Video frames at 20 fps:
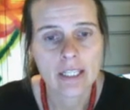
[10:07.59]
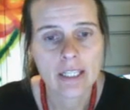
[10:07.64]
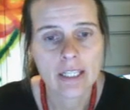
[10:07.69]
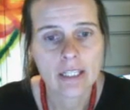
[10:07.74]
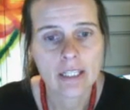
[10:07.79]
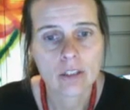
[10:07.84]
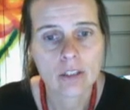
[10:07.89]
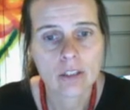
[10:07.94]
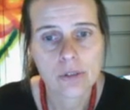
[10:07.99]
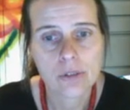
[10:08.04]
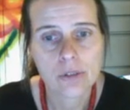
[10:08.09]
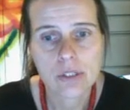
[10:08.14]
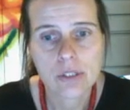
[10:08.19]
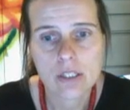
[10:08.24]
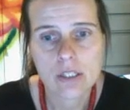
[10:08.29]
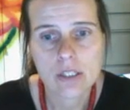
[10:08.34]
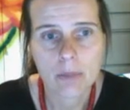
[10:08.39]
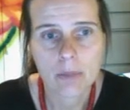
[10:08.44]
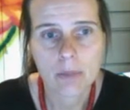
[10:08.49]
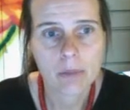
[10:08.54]
It includes the
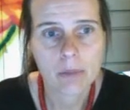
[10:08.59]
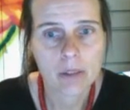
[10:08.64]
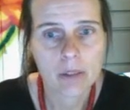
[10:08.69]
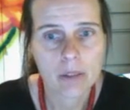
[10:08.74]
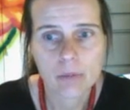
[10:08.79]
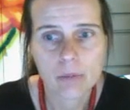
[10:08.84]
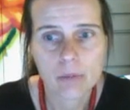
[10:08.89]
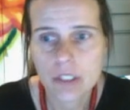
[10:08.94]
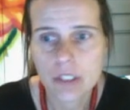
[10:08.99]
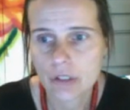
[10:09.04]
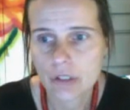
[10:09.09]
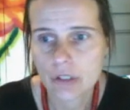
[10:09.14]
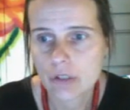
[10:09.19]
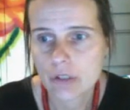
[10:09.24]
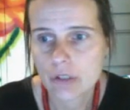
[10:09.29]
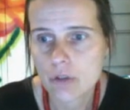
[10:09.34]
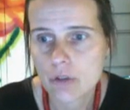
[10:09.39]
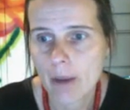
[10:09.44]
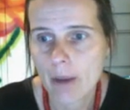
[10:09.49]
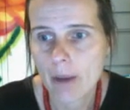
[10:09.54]
supplemental
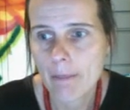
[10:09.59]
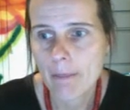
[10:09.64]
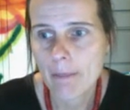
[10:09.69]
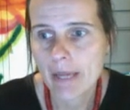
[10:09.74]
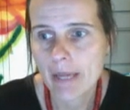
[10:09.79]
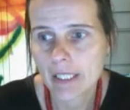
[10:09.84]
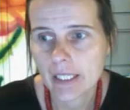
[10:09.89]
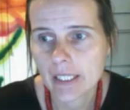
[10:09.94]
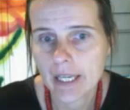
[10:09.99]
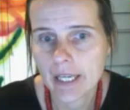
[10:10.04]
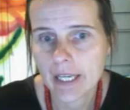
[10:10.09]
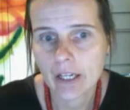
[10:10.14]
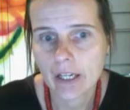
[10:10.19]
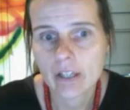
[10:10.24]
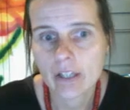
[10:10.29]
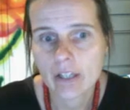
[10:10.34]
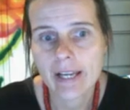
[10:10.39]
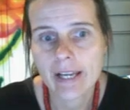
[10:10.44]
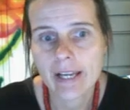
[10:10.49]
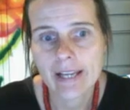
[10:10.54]
materials about
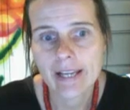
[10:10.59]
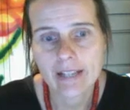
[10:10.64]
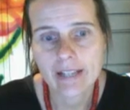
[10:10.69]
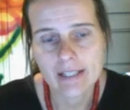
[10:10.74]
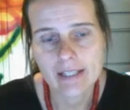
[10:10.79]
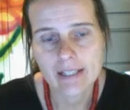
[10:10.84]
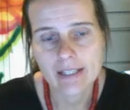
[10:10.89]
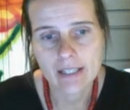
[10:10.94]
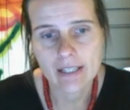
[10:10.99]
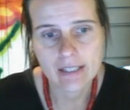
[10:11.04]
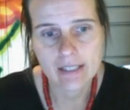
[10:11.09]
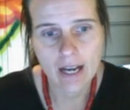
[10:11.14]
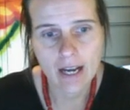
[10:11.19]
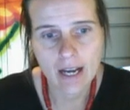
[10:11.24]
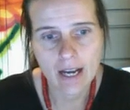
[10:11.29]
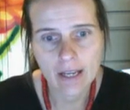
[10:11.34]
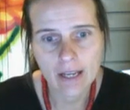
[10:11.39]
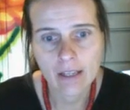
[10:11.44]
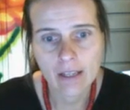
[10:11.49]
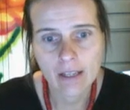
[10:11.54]
Medicare and
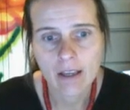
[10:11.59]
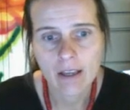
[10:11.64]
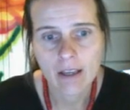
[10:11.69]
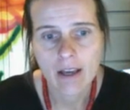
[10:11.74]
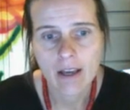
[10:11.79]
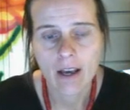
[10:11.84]
SSI.